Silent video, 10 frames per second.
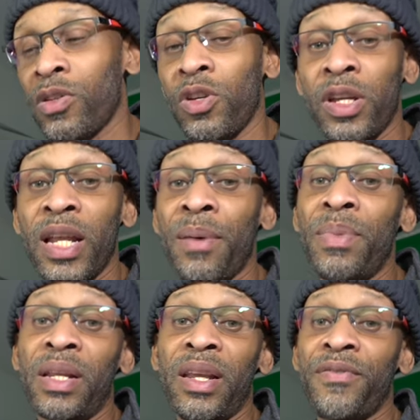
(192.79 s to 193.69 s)
So you're not
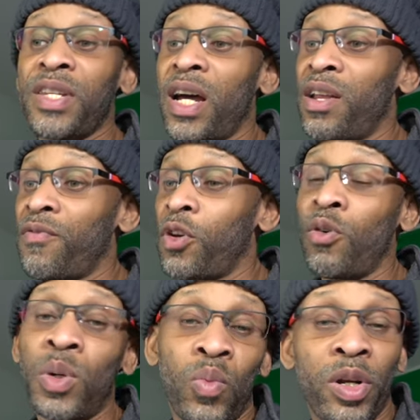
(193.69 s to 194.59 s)
being left out if you
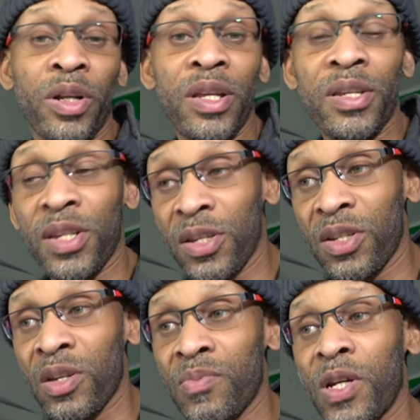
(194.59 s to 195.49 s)
go with one of these systems,